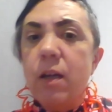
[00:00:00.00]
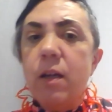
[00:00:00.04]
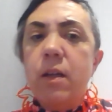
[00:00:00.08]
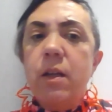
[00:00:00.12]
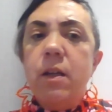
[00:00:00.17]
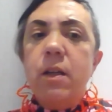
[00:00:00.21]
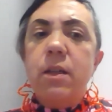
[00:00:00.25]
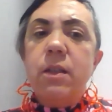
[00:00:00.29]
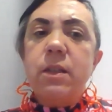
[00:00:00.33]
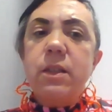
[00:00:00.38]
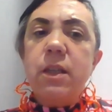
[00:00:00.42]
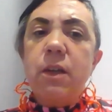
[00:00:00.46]

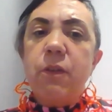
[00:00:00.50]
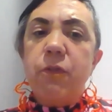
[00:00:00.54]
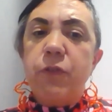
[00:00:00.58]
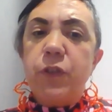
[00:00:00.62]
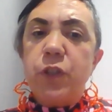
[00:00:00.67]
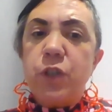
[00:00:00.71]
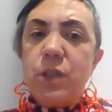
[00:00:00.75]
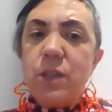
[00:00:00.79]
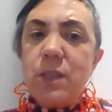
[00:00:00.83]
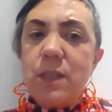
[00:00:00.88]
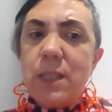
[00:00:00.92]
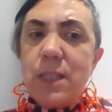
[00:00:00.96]
the
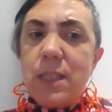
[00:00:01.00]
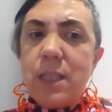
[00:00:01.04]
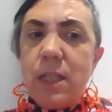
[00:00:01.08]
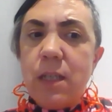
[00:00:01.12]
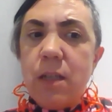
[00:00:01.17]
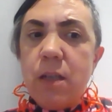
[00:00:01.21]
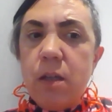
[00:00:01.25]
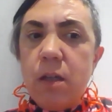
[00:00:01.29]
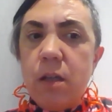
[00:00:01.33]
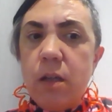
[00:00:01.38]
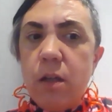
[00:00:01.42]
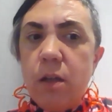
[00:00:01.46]
efficiency
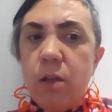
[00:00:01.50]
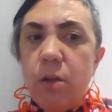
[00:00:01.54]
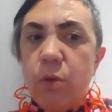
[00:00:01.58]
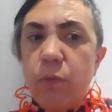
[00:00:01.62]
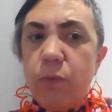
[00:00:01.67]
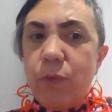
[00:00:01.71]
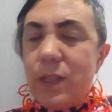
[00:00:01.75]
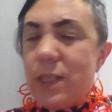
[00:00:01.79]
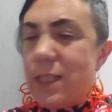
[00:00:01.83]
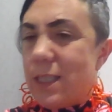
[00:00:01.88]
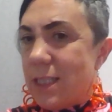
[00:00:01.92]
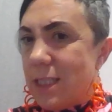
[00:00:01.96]
of the
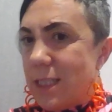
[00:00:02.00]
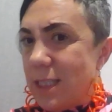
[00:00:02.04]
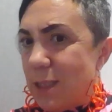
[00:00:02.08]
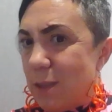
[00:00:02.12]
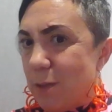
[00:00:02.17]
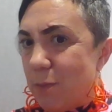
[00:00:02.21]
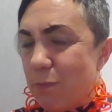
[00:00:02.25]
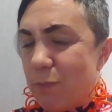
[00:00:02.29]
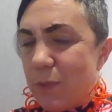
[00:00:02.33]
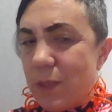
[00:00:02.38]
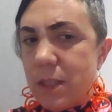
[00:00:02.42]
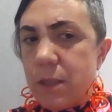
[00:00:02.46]

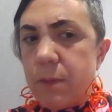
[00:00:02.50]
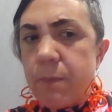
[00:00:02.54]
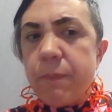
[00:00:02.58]
systems.